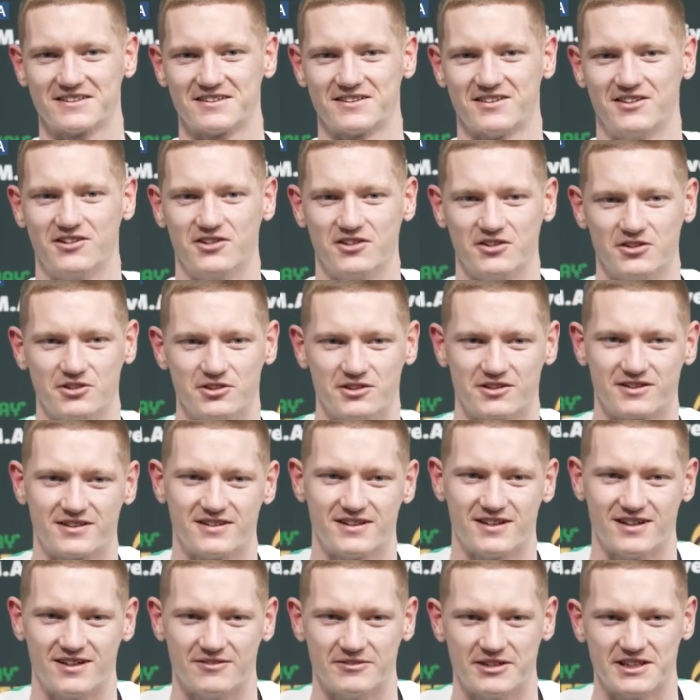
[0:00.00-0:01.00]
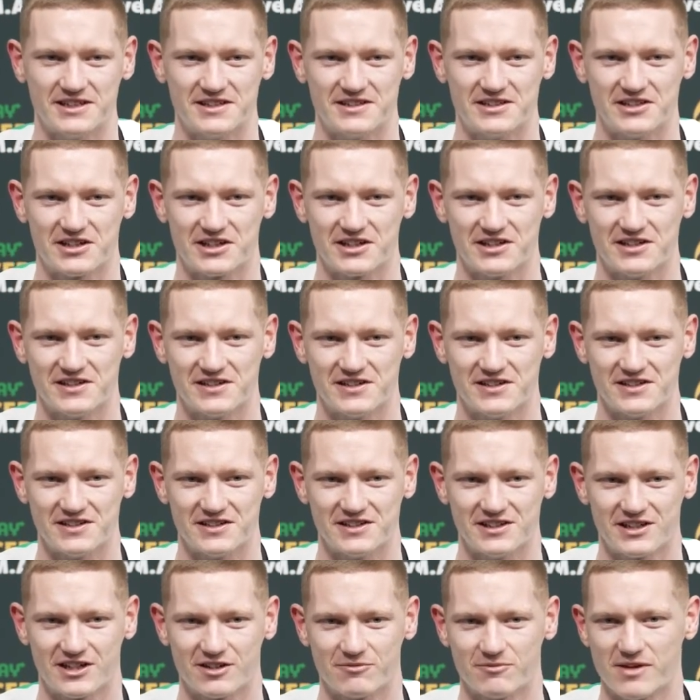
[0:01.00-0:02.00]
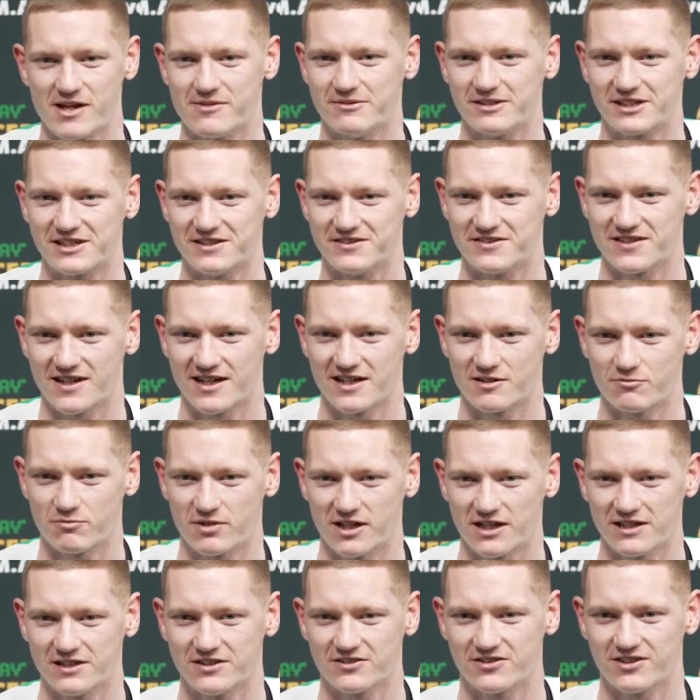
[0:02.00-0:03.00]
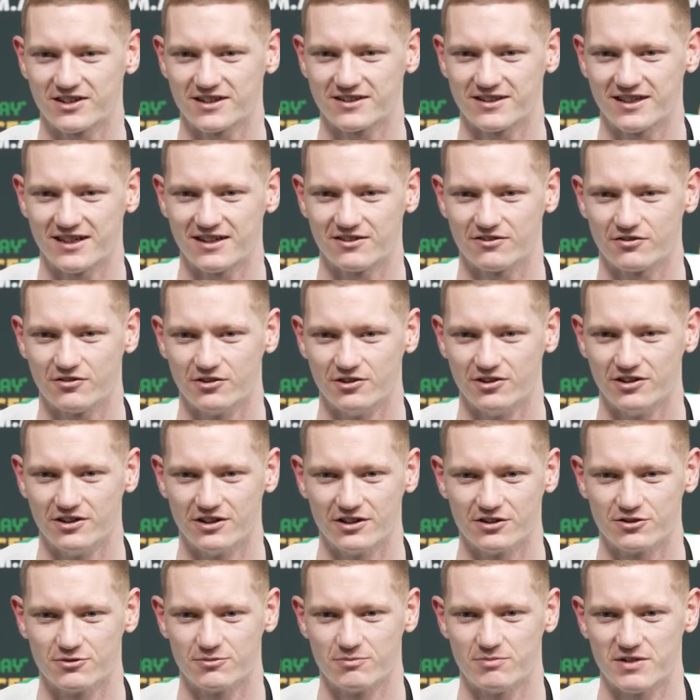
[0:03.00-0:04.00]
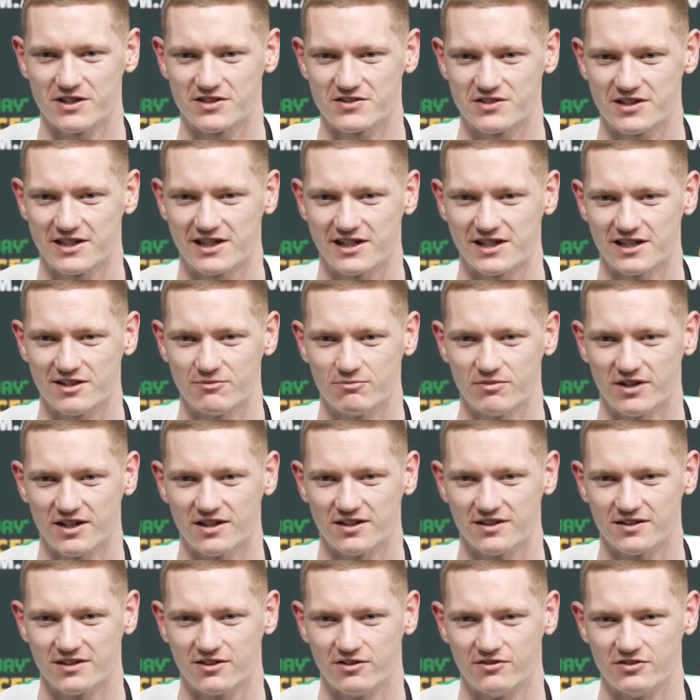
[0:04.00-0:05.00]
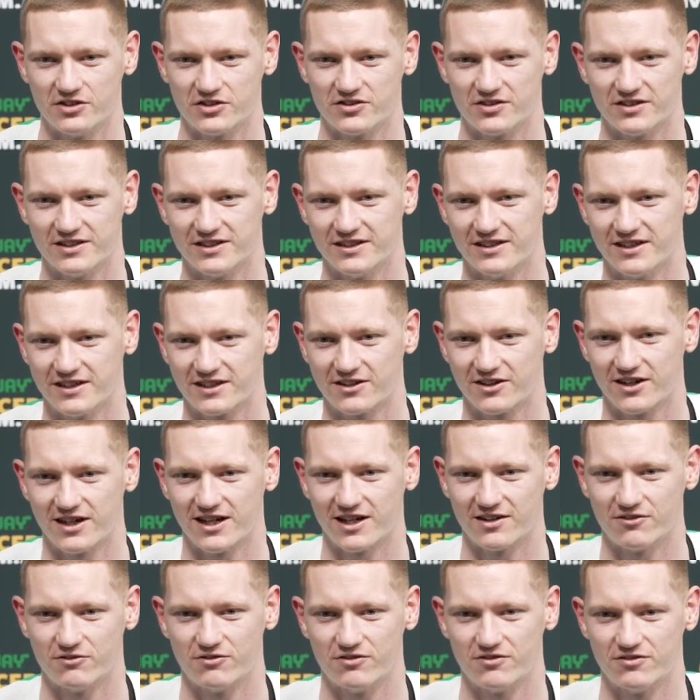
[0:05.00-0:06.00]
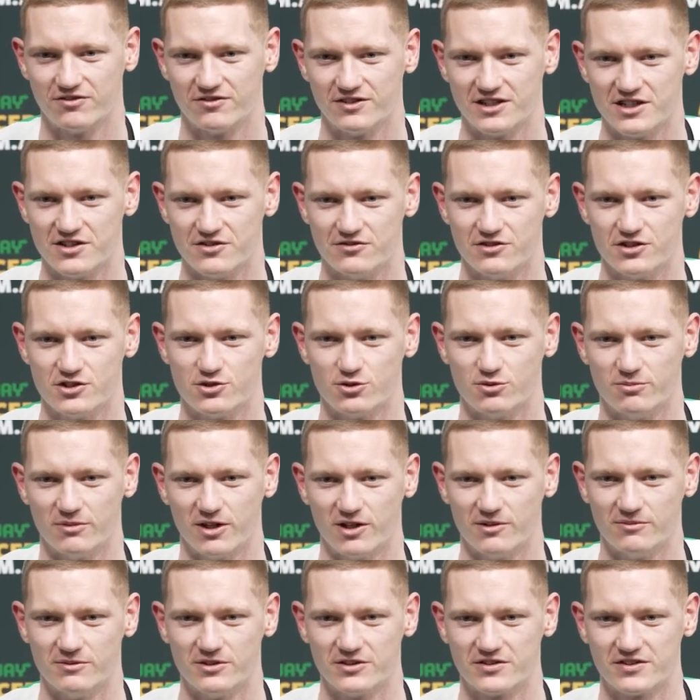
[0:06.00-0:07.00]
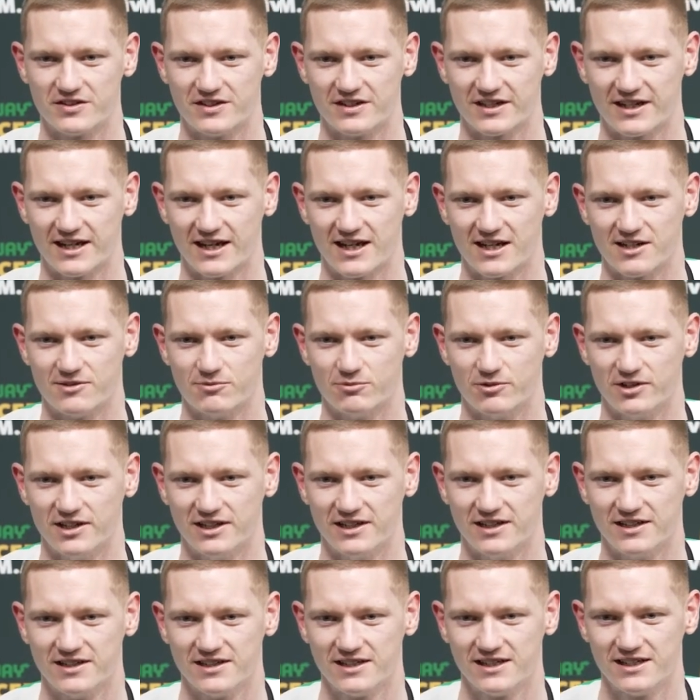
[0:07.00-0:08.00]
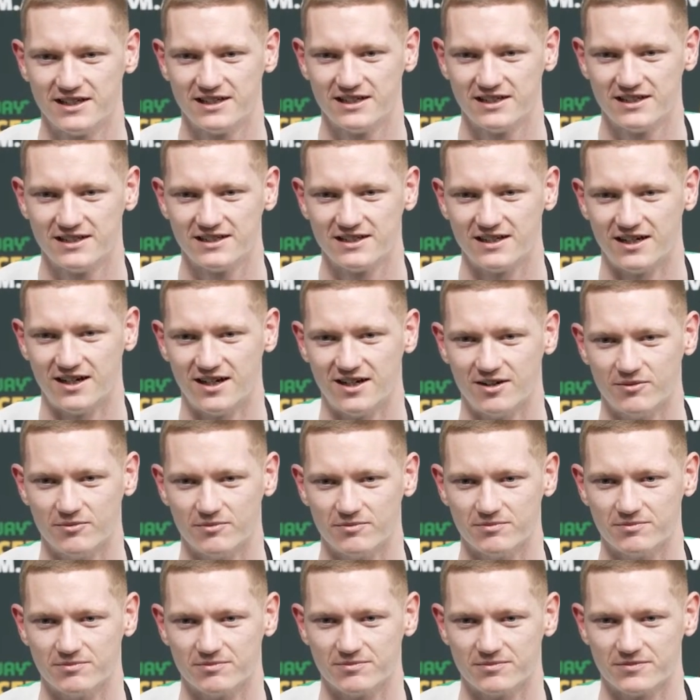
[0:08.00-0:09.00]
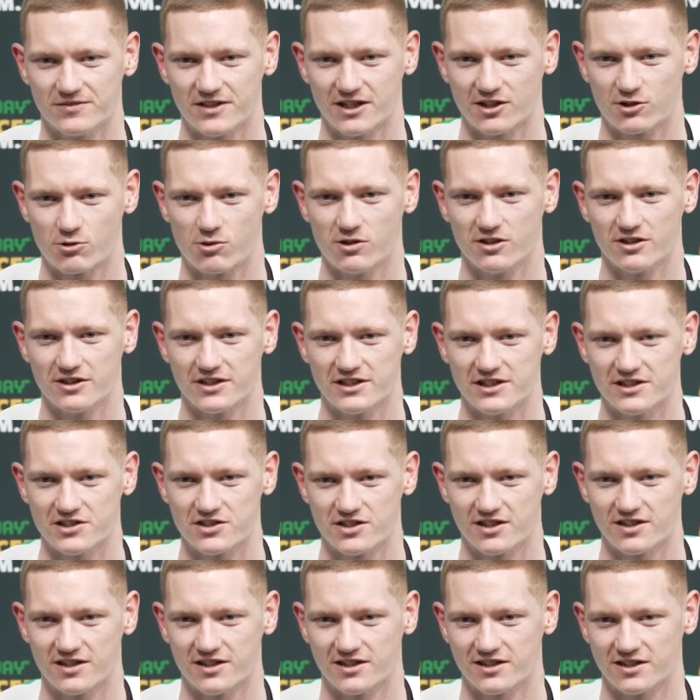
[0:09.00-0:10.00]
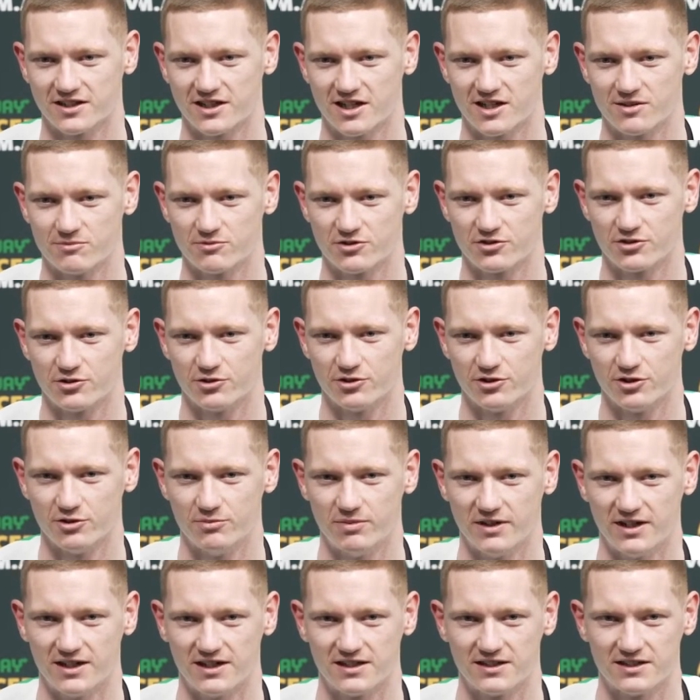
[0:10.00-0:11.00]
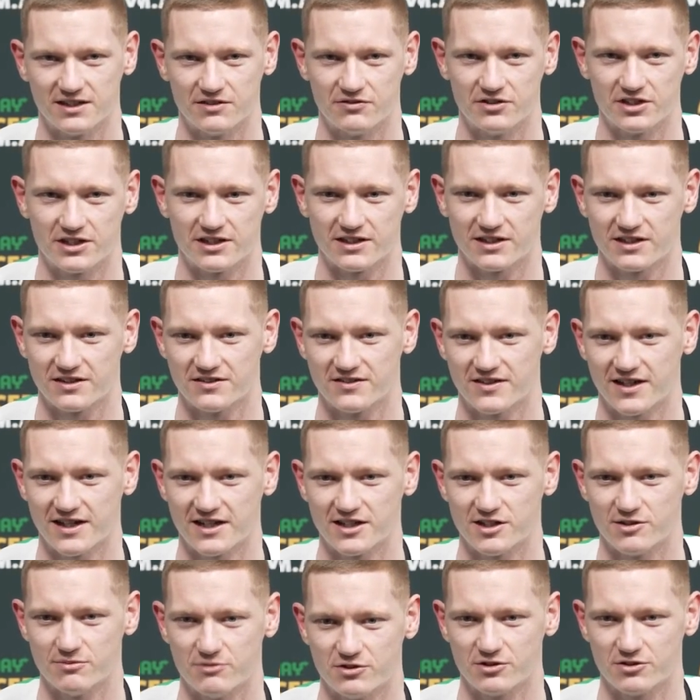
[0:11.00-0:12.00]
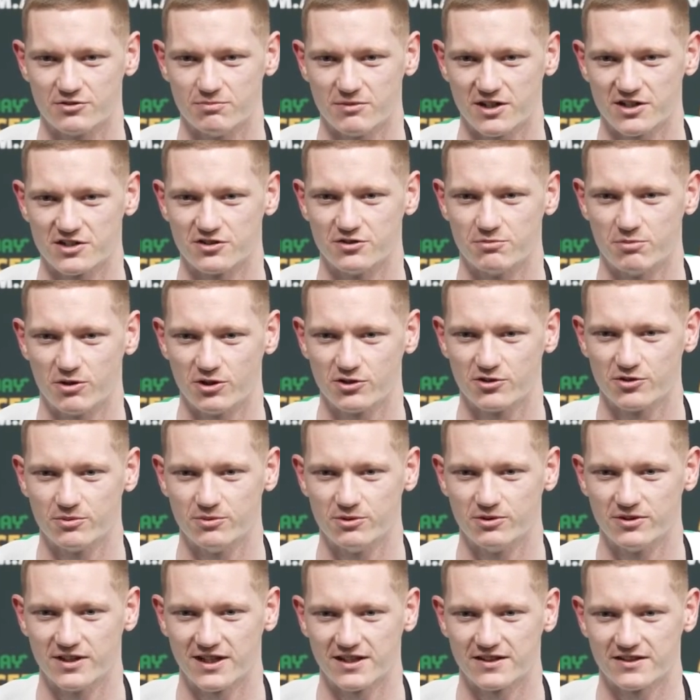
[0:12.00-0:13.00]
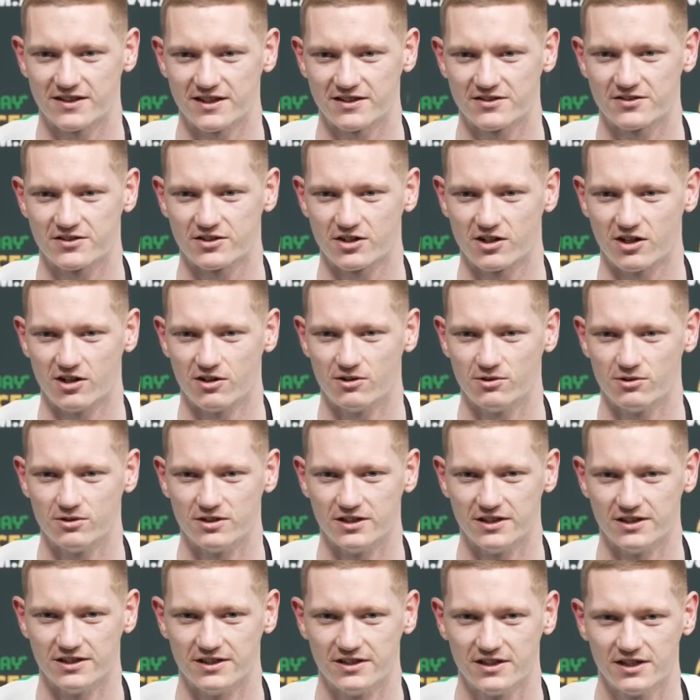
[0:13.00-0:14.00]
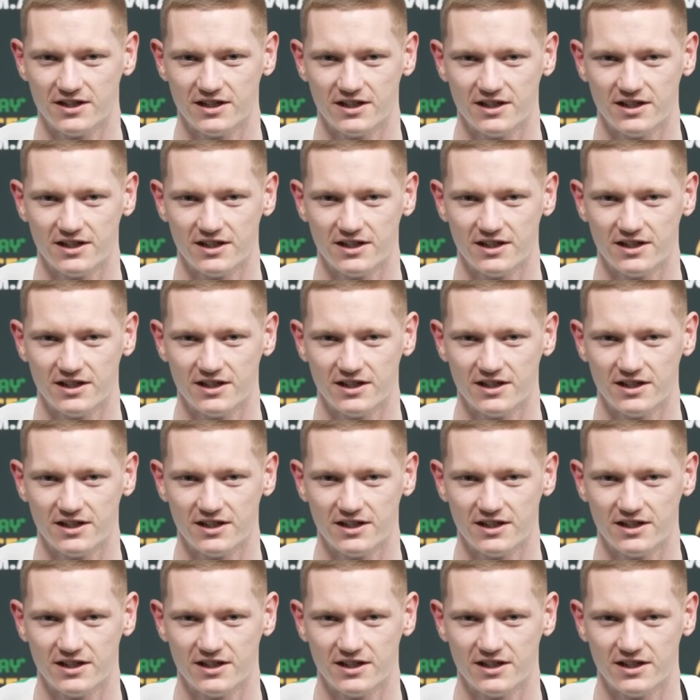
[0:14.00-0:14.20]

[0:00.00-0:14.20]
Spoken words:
Oh, look, I mean, you can maybe contain players like that for as best you can, but obviously they're going to have individual moments in the game where their quality comes through, but if you can contain them as much as possible, that's the goal, and